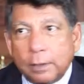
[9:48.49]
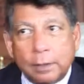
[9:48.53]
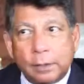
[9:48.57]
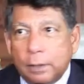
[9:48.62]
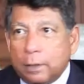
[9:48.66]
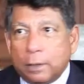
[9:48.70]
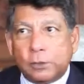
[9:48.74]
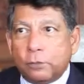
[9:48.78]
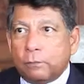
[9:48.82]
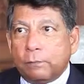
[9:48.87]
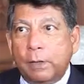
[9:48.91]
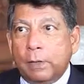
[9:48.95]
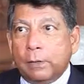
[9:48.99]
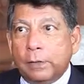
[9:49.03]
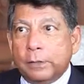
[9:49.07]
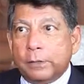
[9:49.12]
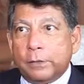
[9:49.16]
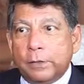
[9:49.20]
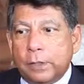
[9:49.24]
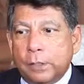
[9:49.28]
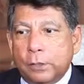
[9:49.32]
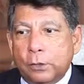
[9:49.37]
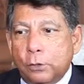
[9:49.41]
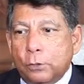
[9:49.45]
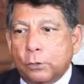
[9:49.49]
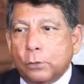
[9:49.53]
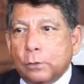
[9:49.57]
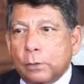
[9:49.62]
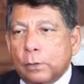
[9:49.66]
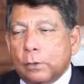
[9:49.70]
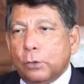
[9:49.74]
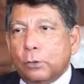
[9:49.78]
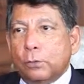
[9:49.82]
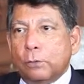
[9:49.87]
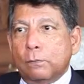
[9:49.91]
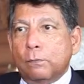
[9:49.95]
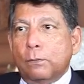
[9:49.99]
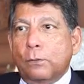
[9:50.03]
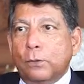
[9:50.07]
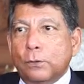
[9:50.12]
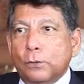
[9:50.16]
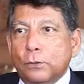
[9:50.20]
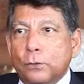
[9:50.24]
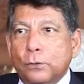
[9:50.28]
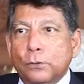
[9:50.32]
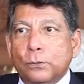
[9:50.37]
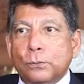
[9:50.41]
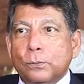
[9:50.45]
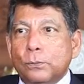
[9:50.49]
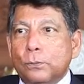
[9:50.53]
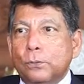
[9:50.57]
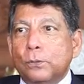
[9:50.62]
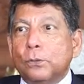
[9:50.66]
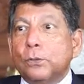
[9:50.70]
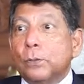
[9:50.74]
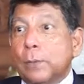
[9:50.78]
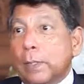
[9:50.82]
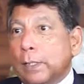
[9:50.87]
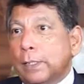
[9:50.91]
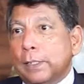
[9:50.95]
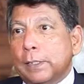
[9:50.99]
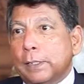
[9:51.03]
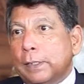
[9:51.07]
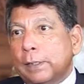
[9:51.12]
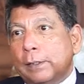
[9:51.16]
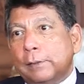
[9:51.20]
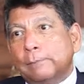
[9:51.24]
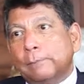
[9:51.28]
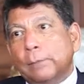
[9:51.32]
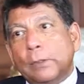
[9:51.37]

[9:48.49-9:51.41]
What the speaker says: It's voluntary. You're not forced to do anything,